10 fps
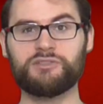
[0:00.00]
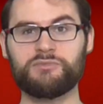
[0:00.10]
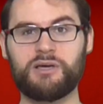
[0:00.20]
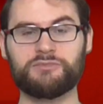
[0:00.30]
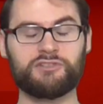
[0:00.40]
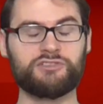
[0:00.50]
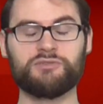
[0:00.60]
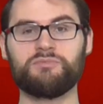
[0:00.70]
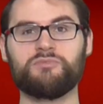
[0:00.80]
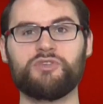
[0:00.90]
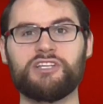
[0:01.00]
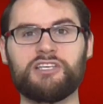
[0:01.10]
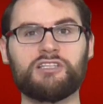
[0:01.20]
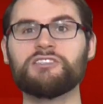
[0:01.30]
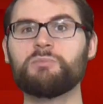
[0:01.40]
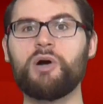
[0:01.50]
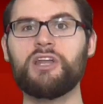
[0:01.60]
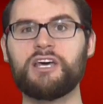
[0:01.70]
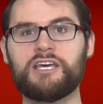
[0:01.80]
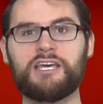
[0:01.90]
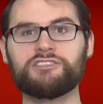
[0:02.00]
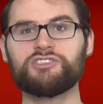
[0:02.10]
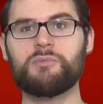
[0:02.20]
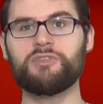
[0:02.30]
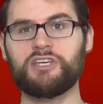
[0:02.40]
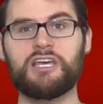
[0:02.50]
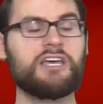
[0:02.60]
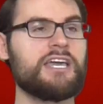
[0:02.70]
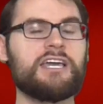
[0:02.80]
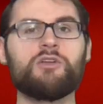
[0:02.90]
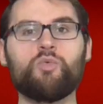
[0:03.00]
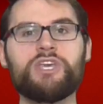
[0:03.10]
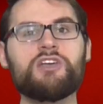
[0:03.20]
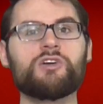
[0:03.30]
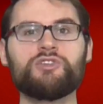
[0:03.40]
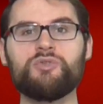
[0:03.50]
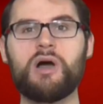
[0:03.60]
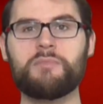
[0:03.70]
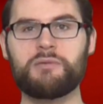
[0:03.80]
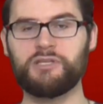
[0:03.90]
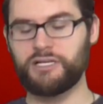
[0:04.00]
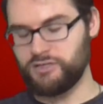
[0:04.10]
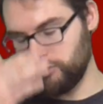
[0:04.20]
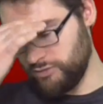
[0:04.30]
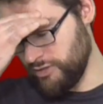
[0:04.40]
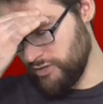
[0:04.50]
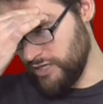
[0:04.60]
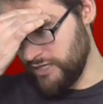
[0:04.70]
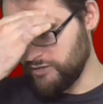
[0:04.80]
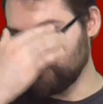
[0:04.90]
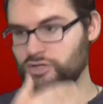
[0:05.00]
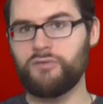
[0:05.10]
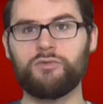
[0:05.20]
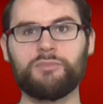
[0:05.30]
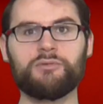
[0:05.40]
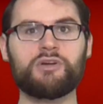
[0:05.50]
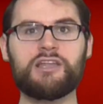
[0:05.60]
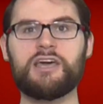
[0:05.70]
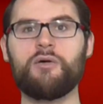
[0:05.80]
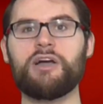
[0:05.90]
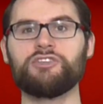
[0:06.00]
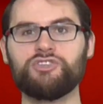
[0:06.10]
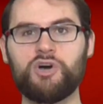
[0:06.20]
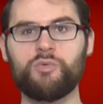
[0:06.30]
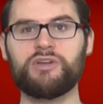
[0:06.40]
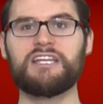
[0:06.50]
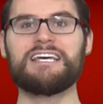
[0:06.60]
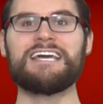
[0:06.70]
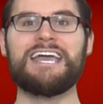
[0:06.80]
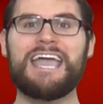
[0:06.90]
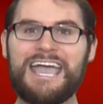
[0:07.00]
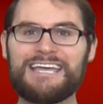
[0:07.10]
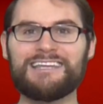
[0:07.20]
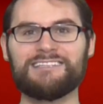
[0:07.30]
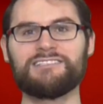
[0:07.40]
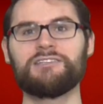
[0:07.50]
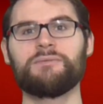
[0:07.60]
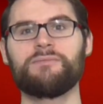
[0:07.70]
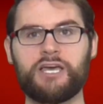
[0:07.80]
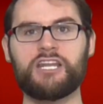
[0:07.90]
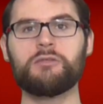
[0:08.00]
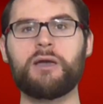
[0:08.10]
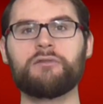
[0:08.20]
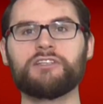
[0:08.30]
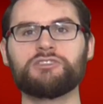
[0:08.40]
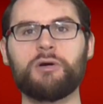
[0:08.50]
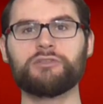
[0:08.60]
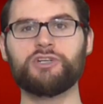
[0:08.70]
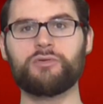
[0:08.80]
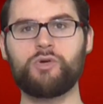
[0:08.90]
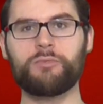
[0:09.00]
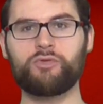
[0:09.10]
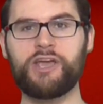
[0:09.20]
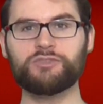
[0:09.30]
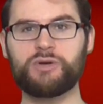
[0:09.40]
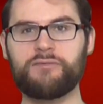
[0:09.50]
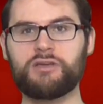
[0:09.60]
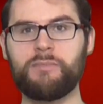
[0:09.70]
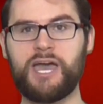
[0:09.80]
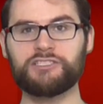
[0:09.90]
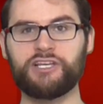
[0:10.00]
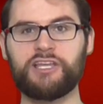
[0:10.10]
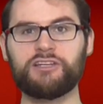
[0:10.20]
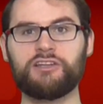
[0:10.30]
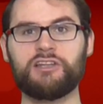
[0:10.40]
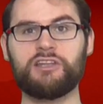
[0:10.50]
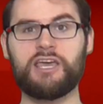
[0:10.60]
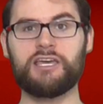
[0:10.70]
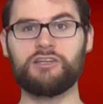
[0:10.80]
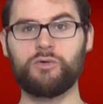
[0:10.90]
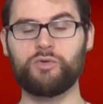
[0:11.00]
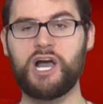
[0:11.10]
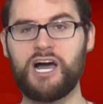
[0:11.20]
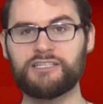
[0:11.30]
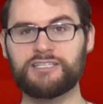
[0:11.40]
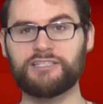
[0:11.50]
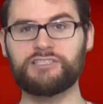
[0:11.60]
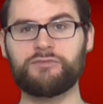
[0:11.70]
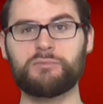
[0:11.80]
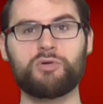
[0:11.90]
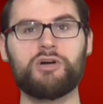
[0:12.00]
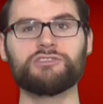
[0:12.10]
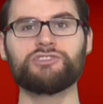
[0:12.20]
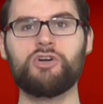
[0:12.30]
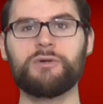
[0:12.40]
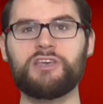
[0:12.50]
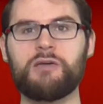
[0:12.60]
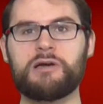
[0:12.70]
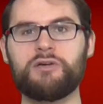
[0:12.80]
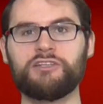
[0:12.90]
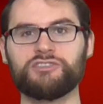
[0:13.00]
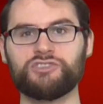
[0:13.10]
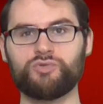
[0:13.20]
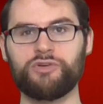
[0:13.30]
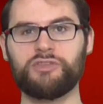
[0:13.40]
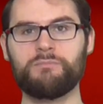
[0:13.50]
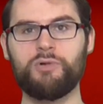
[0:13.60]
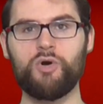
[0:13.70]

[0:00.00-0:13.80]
sometimes they're just ridiculous, but it's something. In a week or two, I might be like, oh dear God, this is awful. But right now, I don't hate it. Then the main event, Samoa Joe and Roman Reigns were having a match. It ended in a no contest after Braun Strowman came out and destroyed them